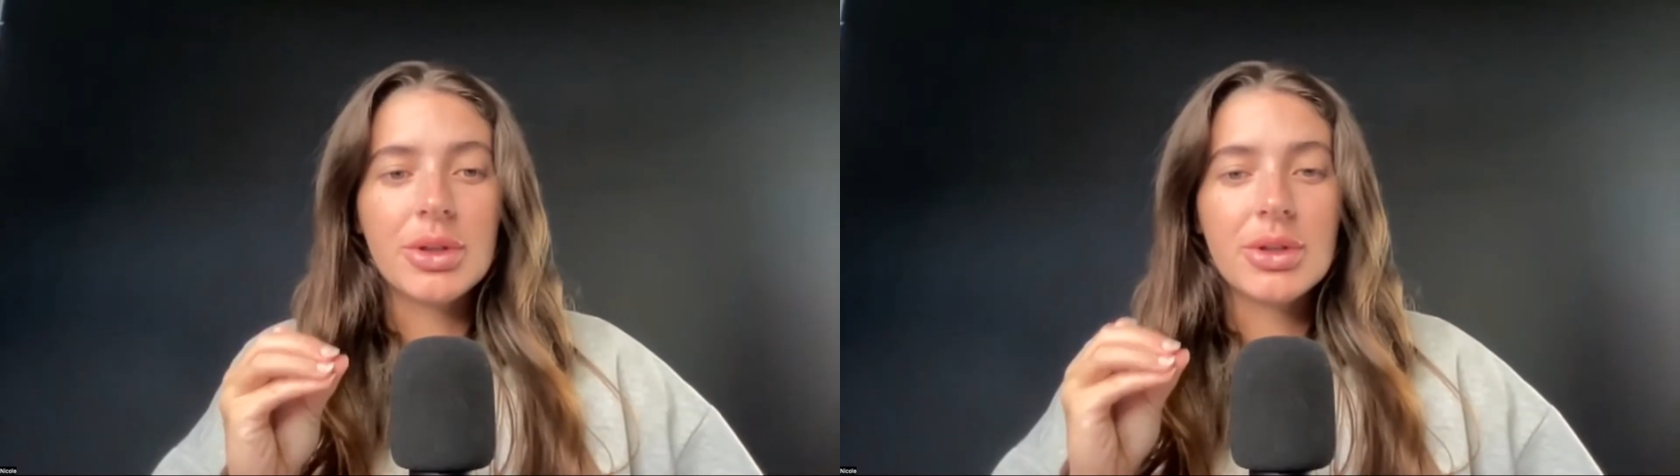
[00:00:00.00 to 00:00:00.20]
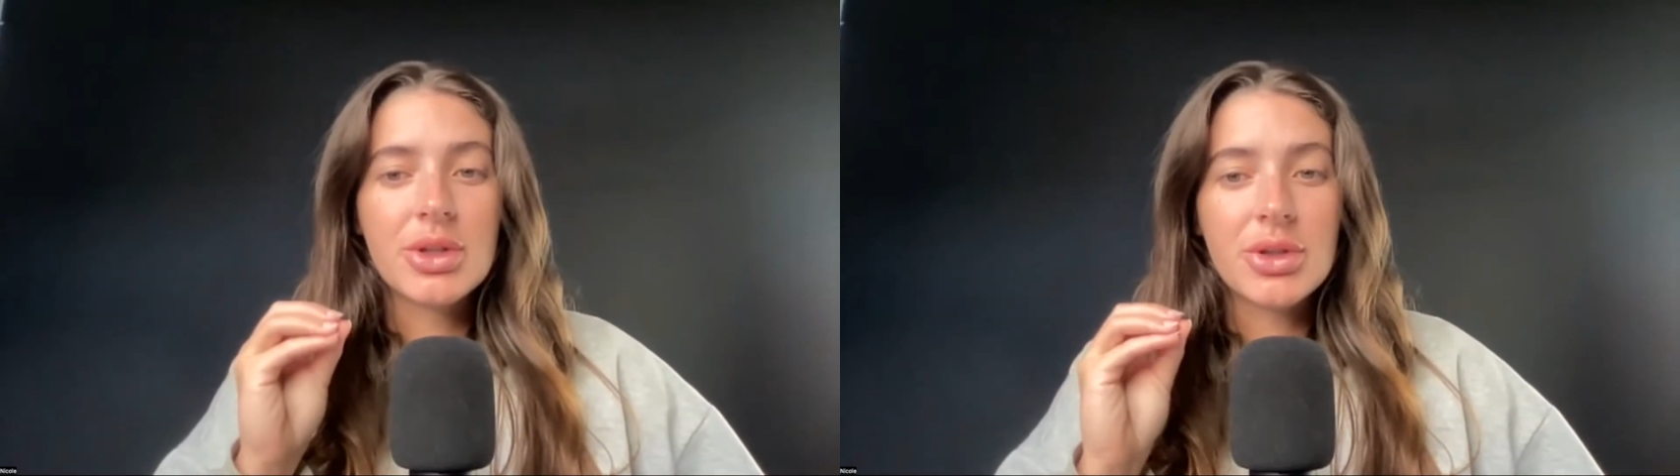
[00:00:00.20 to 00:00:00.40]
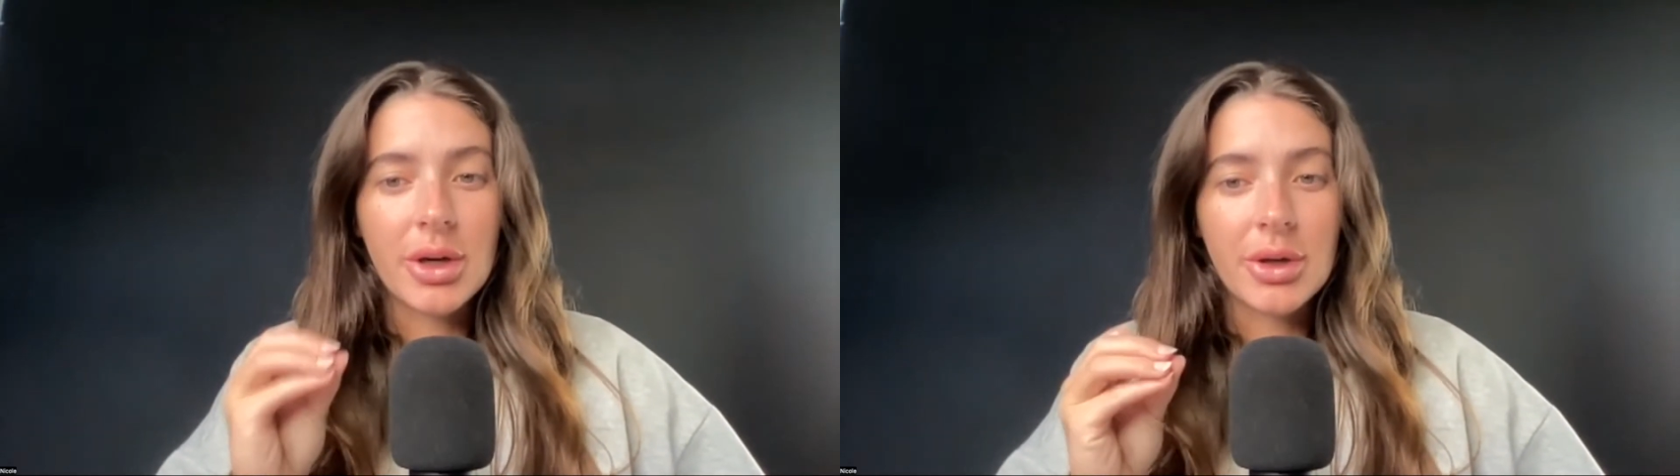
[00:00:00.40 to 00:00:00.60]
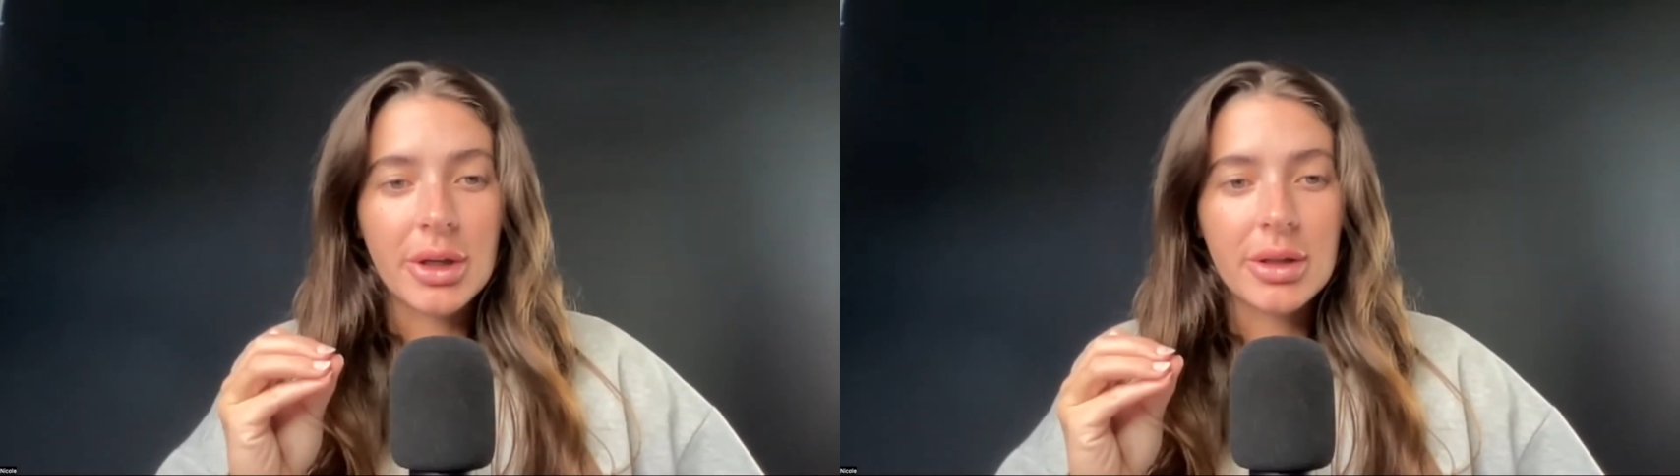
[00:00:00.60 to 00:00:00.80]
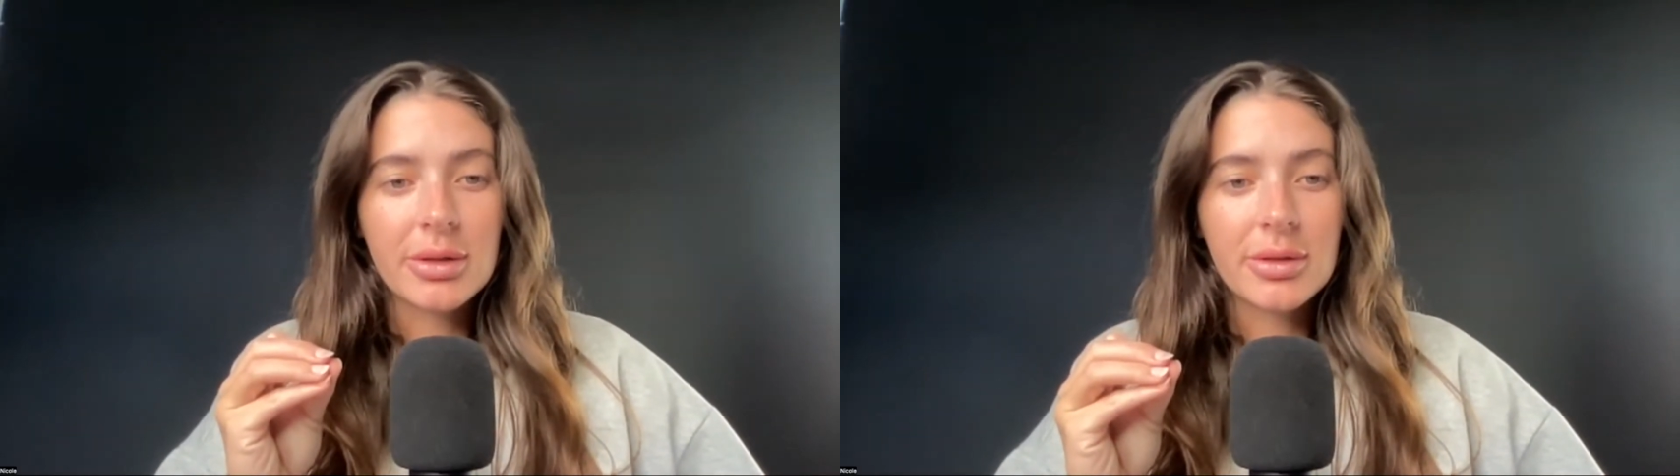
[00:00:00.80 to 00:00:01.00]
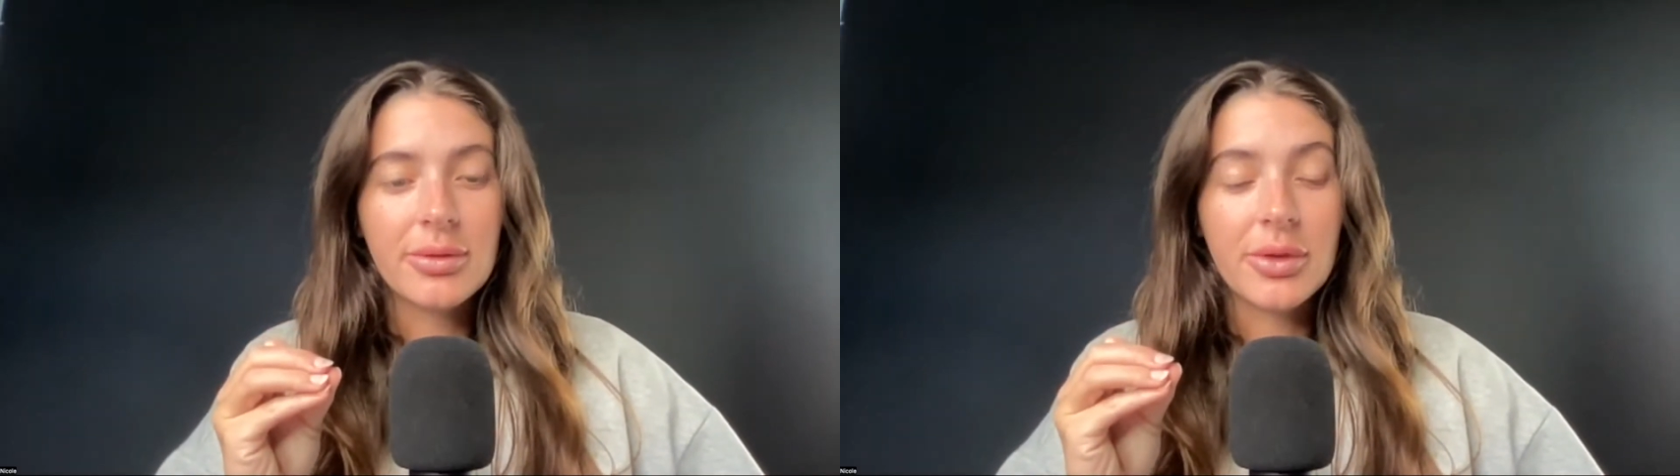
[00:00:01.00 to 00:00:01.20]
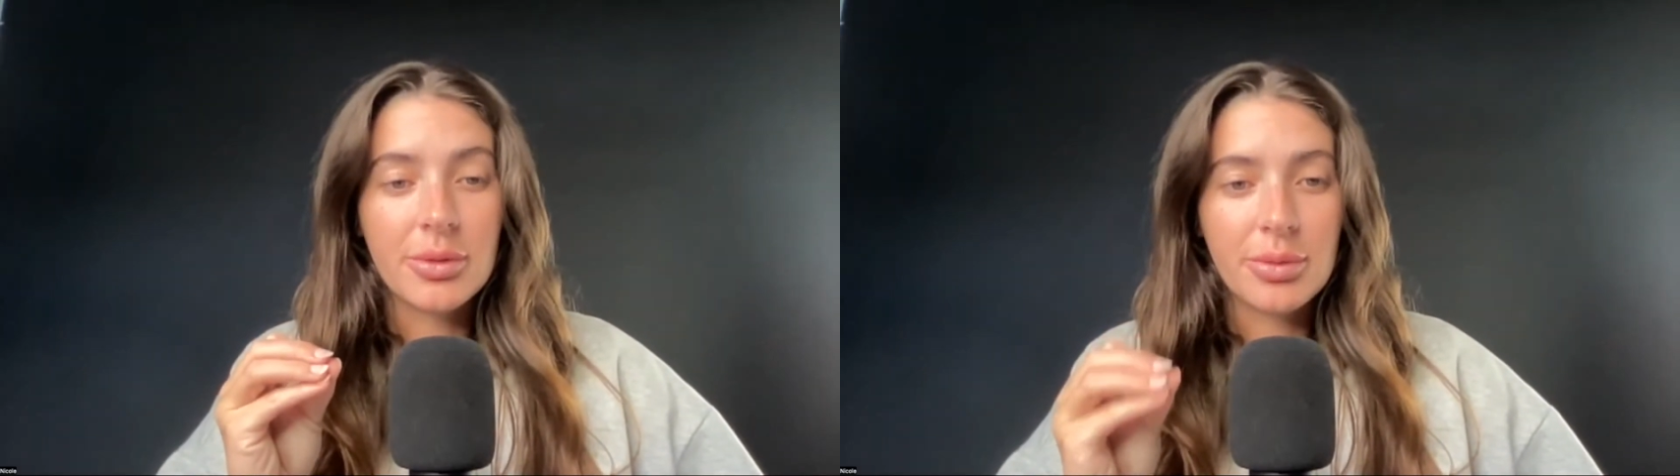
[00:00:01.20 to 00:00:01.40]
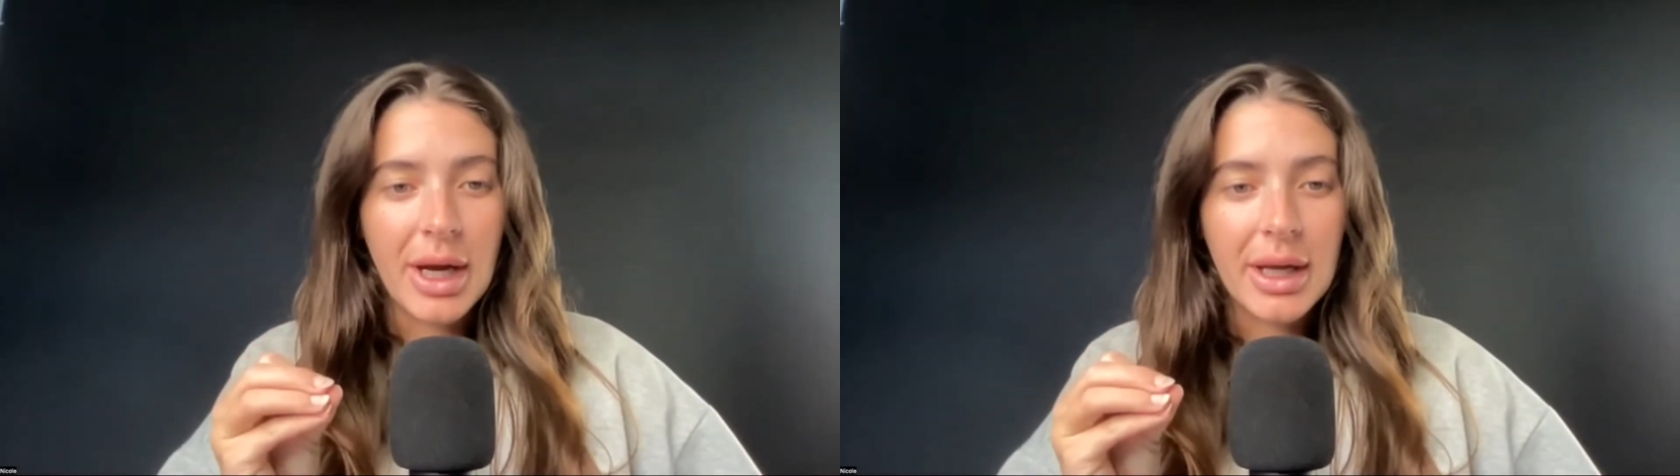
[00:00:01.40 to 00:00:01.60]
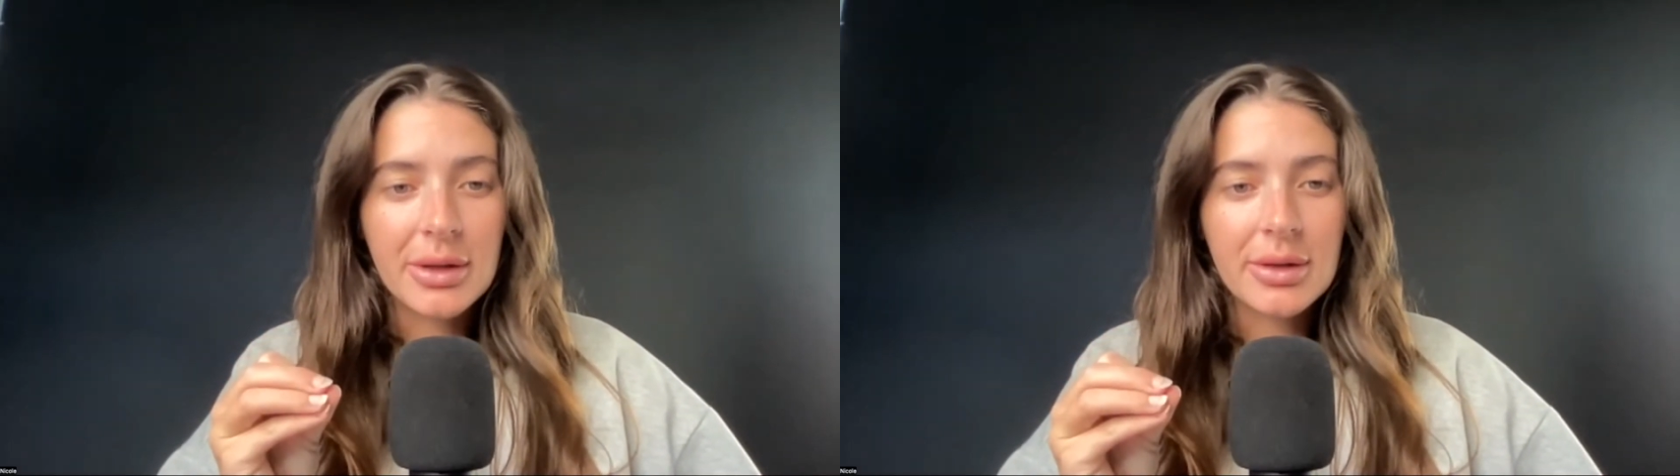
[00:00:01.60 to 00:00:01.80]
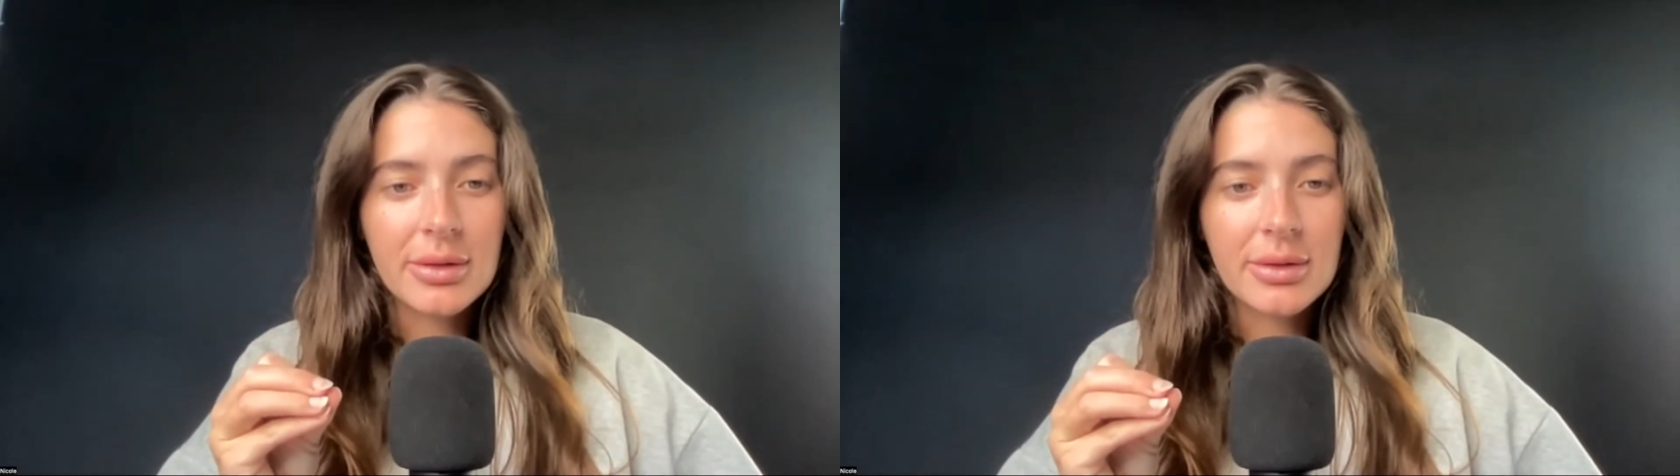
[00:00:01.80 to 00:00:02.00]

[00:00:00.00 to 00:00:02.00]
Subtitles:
starter for the bread,